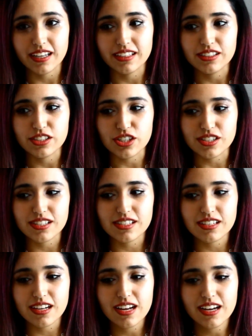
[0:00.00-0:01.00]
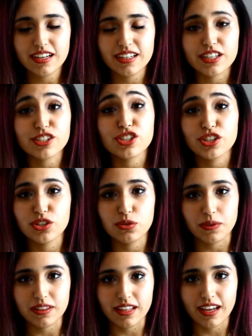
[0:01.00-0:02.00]
and just
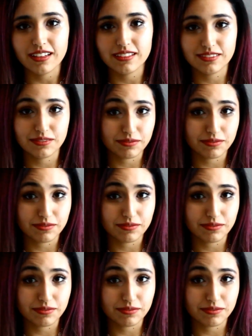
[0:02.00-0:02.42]
continue with that.